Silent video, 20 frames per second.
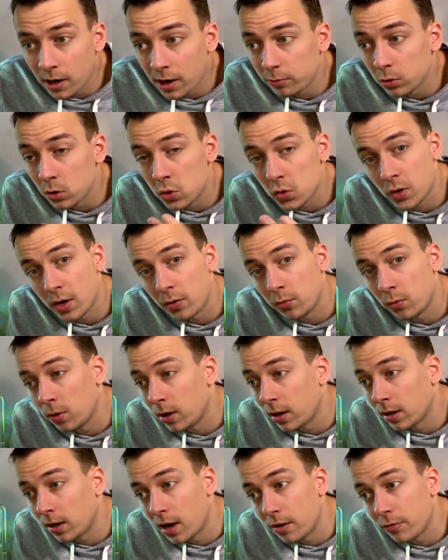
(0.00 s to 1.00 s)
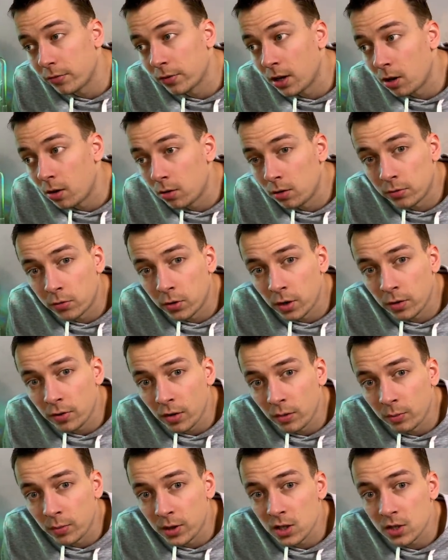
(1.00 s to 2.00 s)
I have to travel like half an hour,
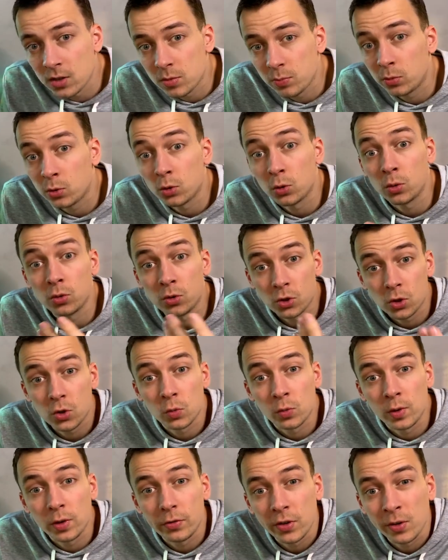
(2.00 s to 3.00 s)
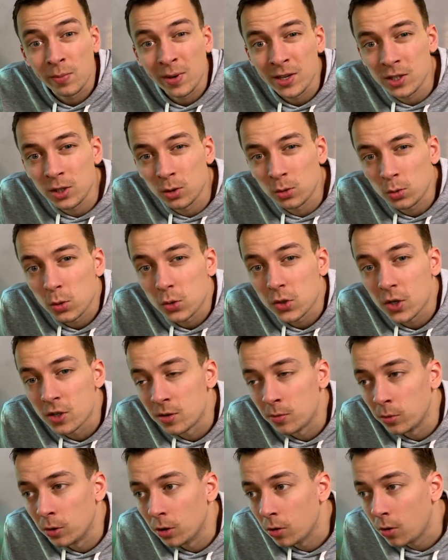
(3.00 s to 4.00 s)
45 minutes to just to refill my CO2
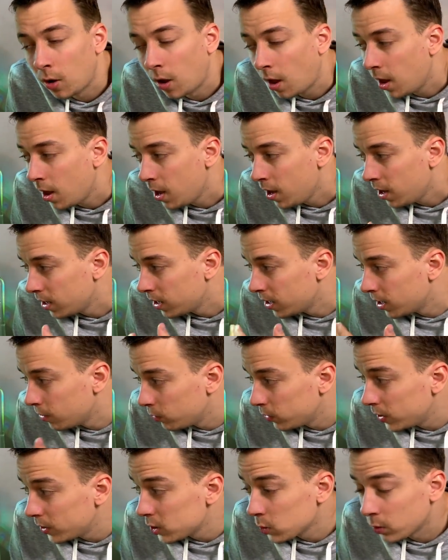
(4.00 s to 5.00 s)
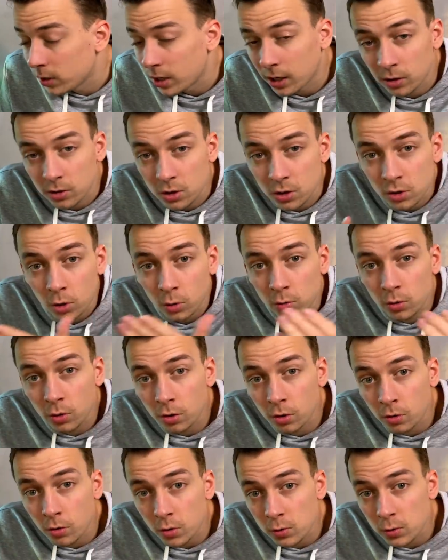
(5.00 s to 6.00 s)
system, you know. And with this one, I can just go to
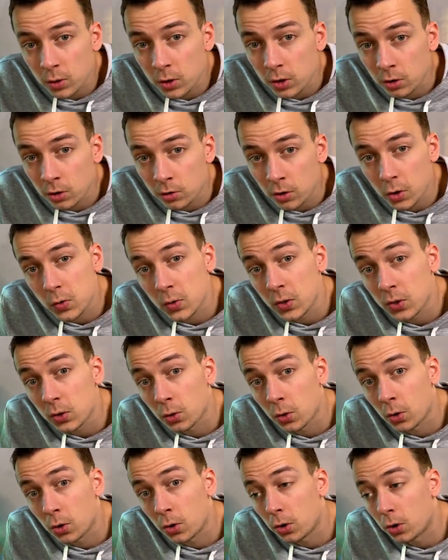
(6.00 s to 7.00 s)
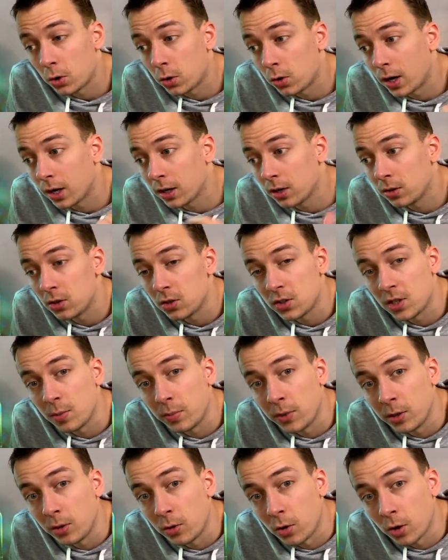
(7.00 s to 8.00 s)
the grocery store, or I can just
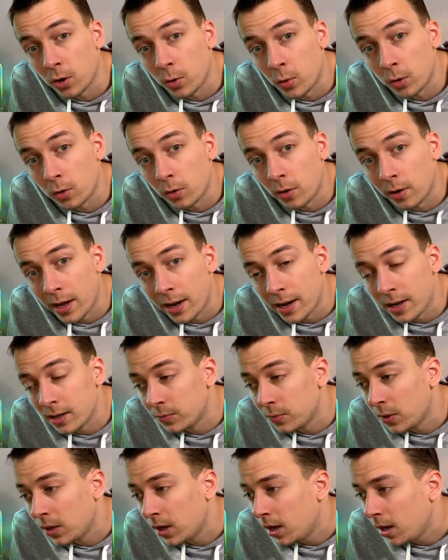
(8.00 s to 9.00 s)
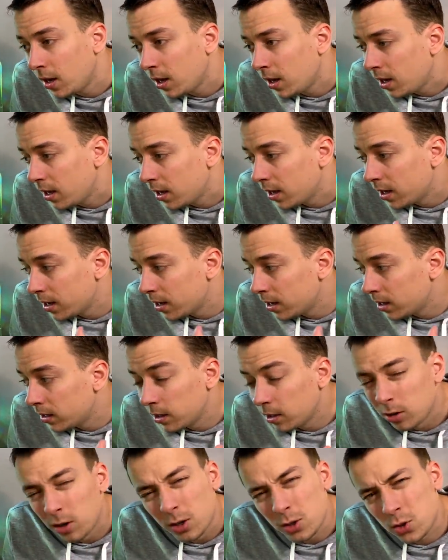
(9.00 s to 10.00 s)
simply order one online. And
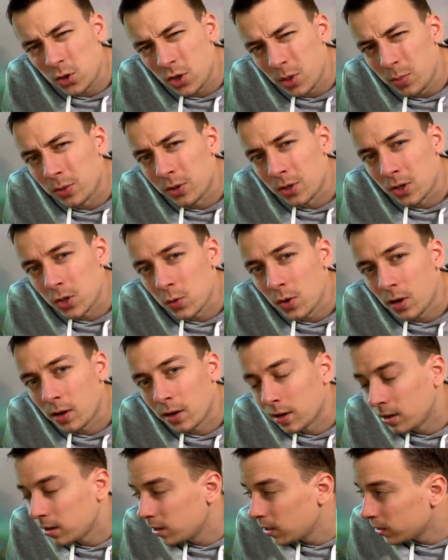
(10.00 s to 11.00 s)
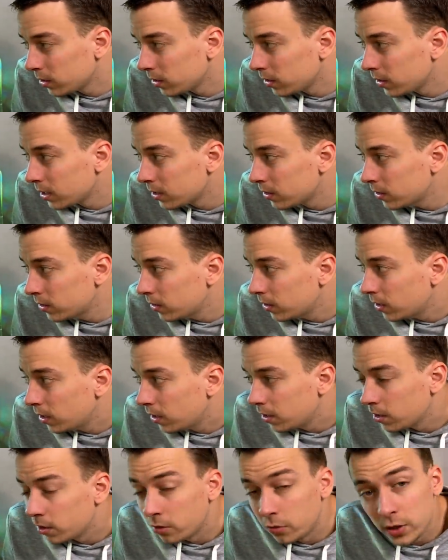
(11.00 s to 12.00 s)
they're a lot cheaper as well. Like, I can get
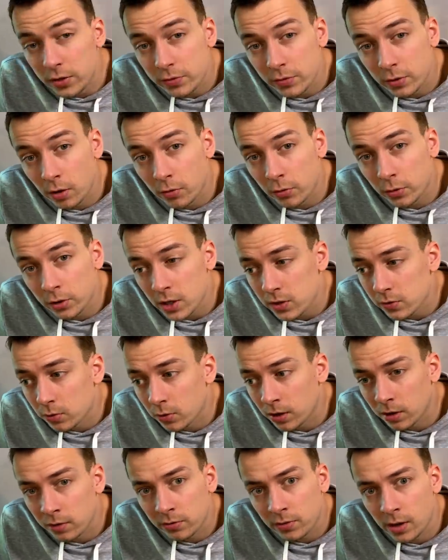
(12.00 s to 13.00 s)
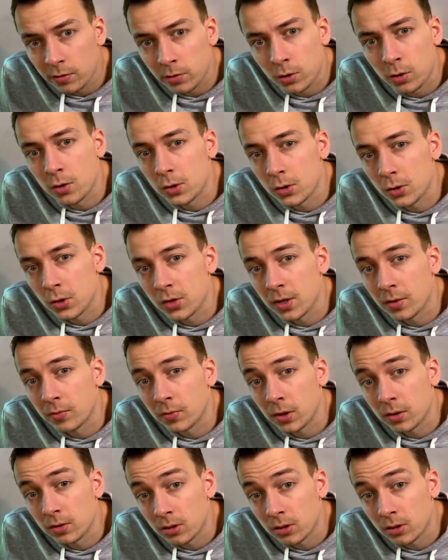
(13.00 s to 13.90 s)
a refill for this for like 5 euros or something.